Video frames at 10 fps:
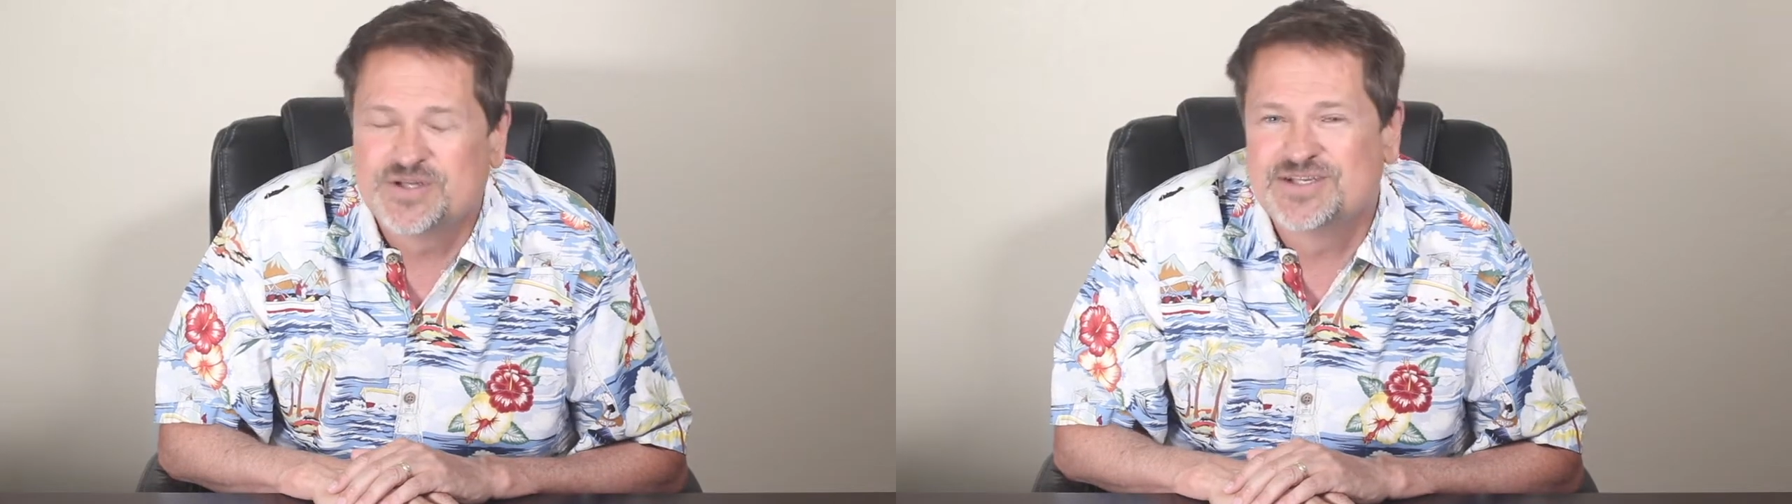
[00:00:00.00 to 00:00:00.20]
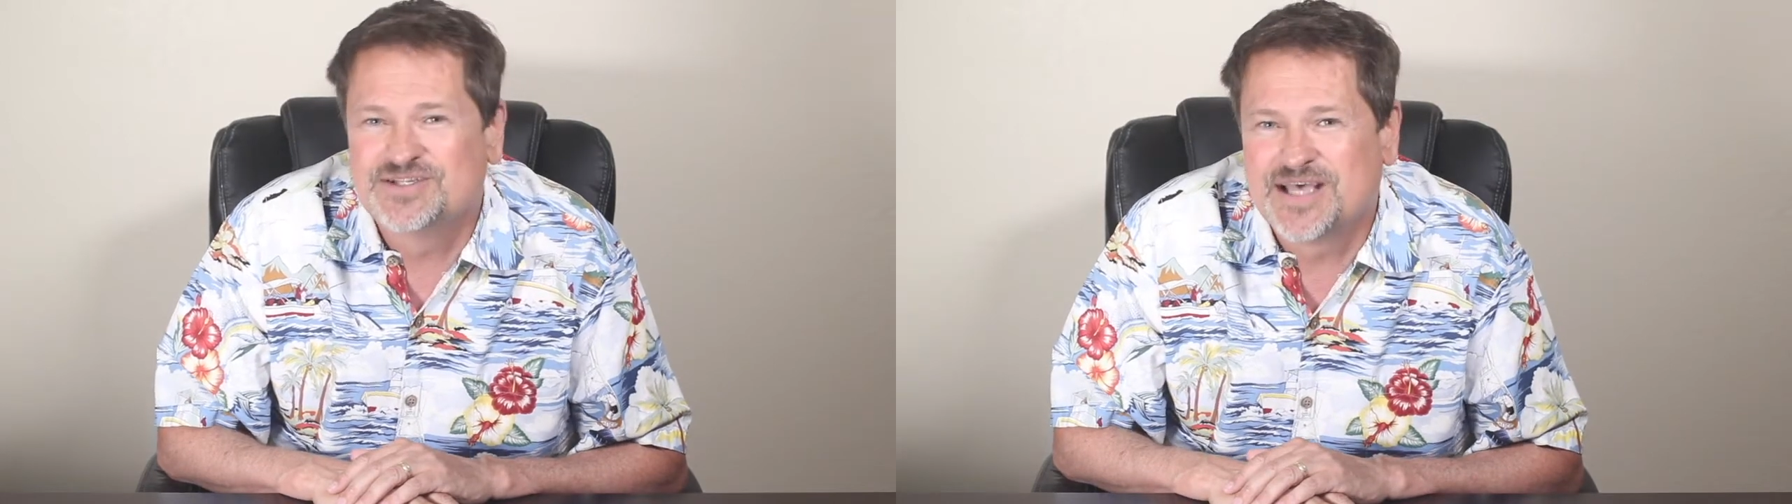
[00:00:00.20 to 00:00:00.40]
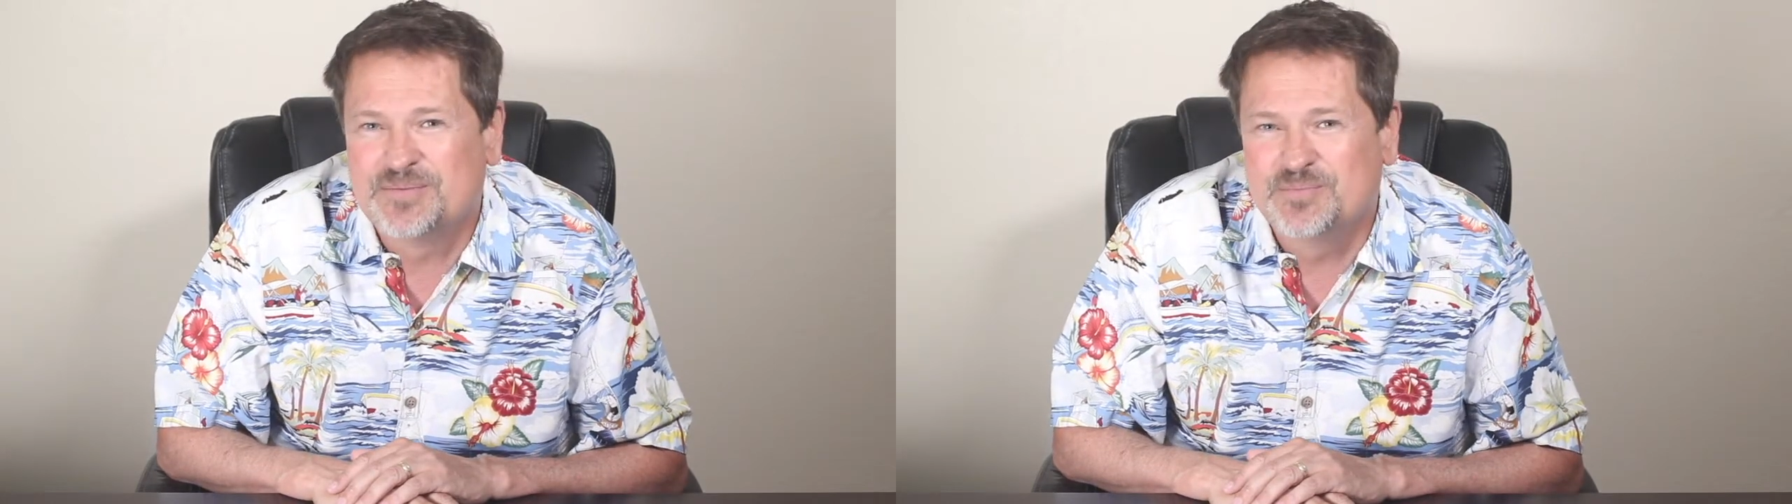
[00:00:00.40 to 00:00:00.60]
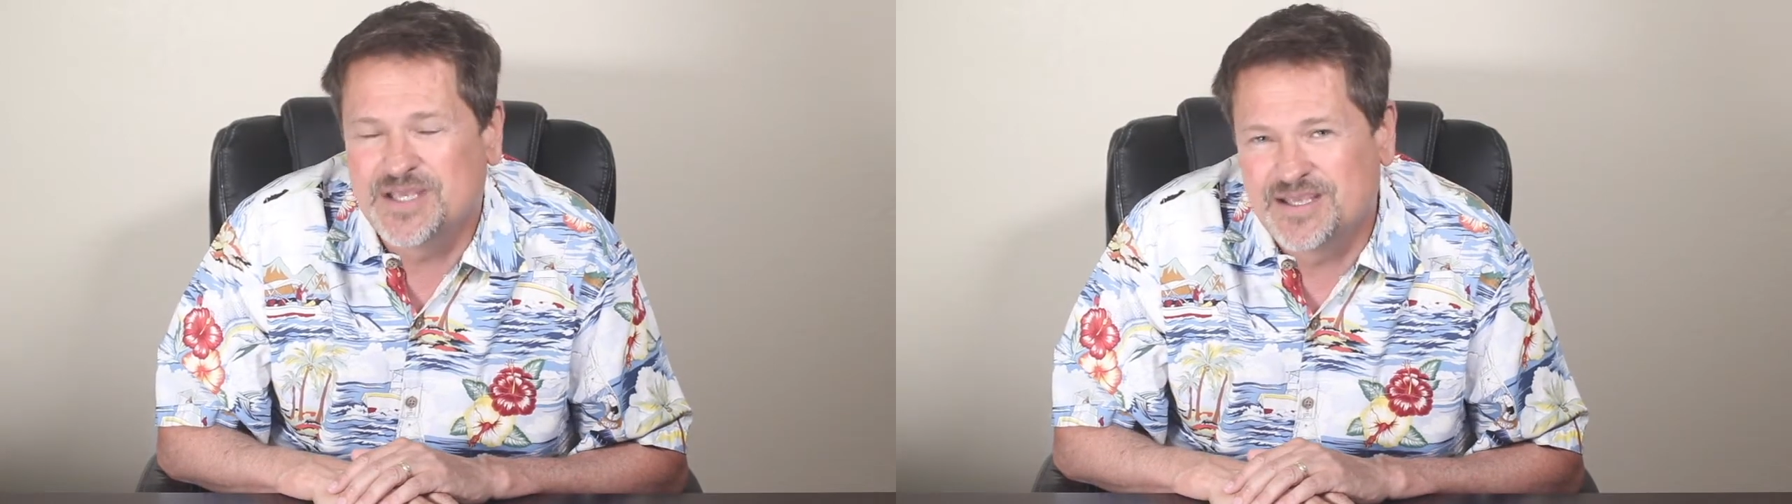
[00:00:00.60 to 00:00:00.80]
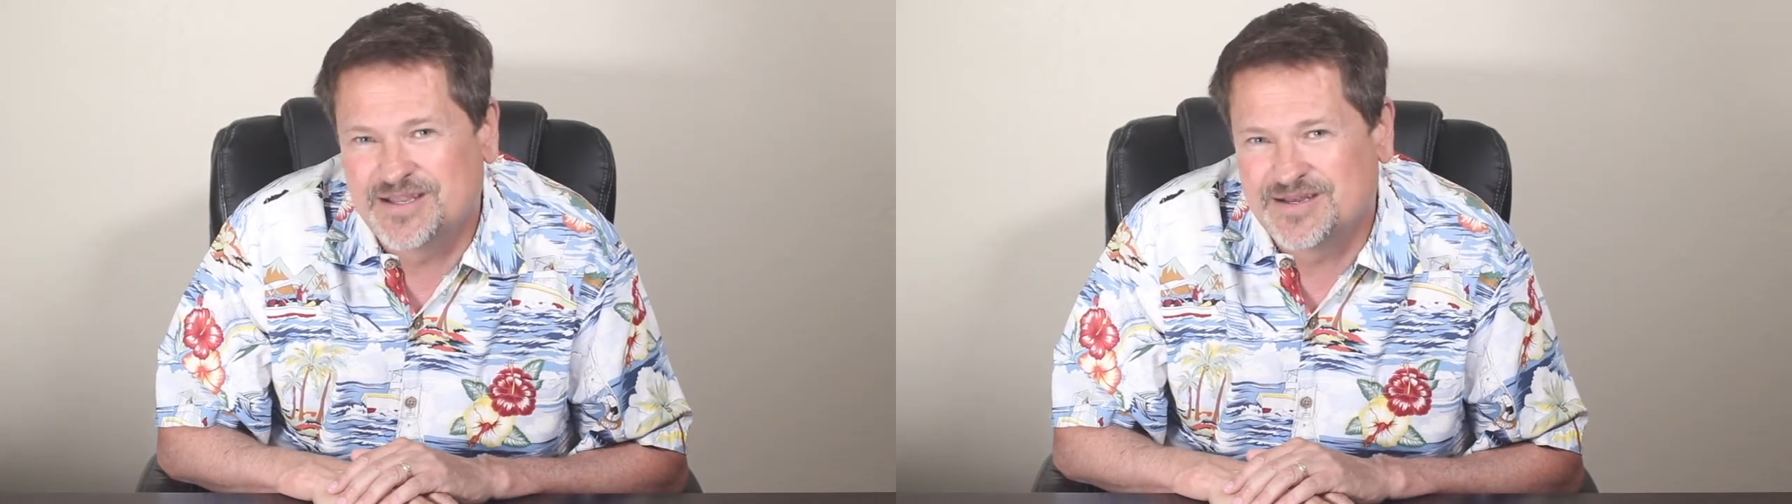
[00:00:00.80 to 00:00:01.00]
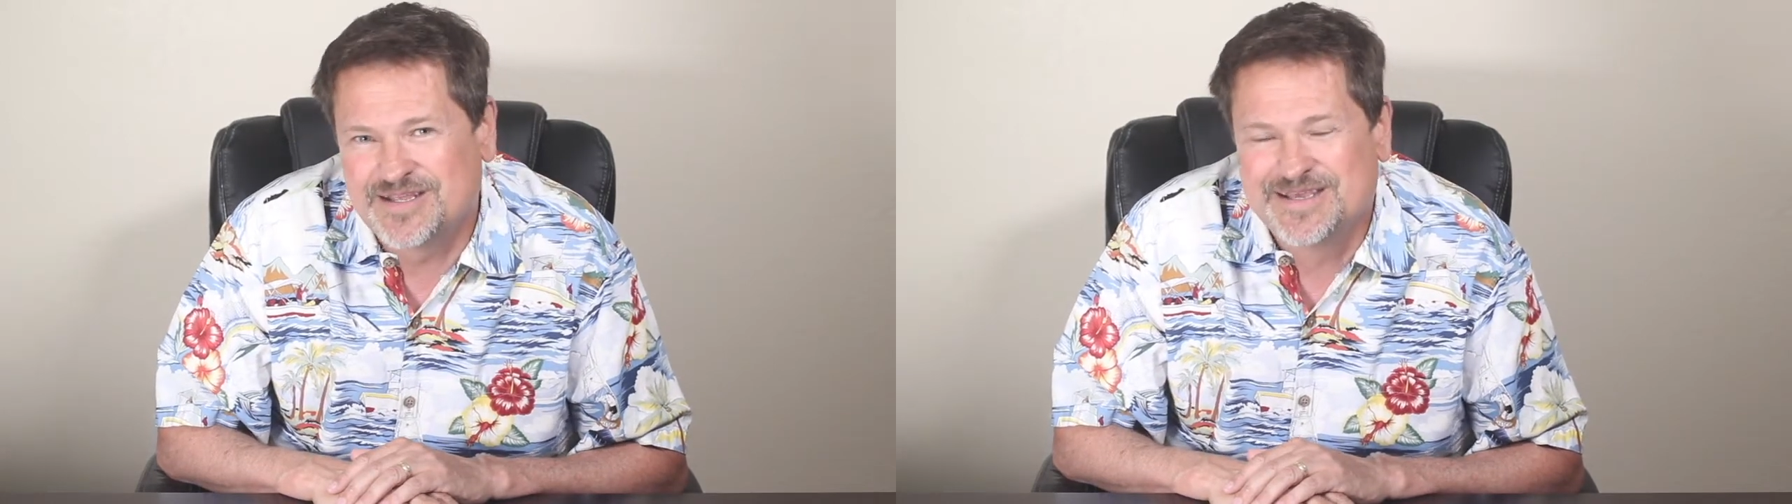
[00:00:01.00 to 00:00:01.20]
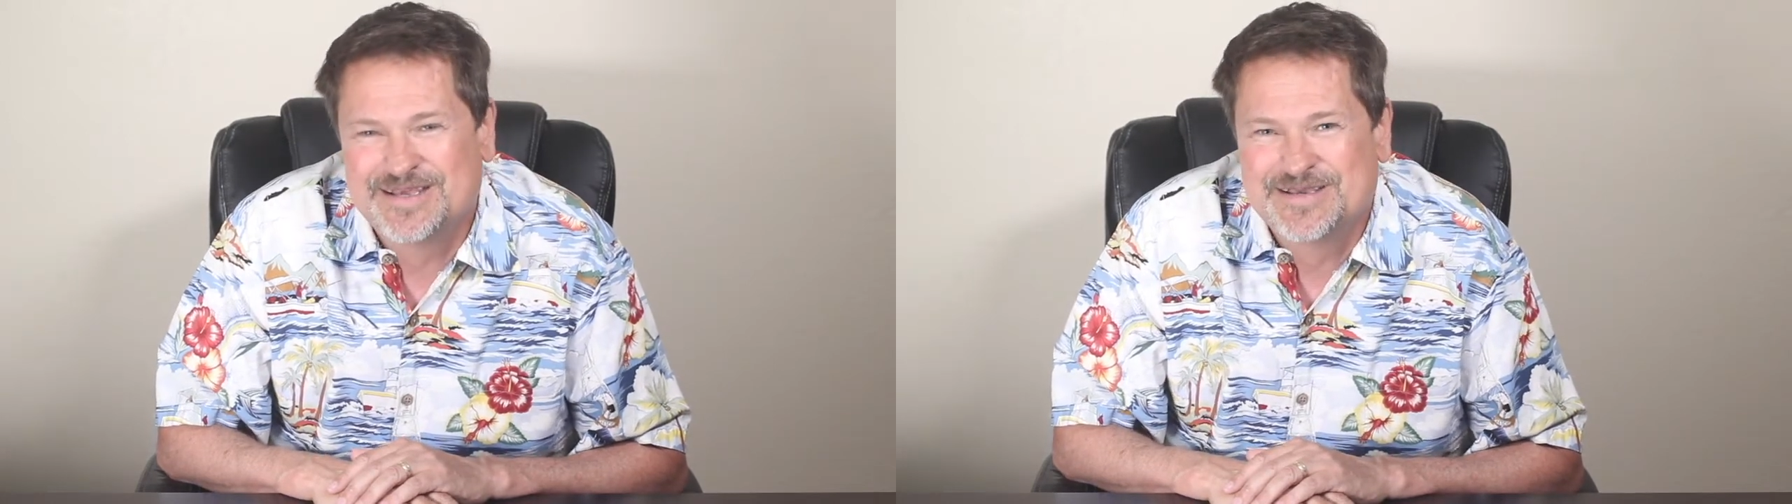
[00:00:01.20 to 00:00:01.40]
What does that mean?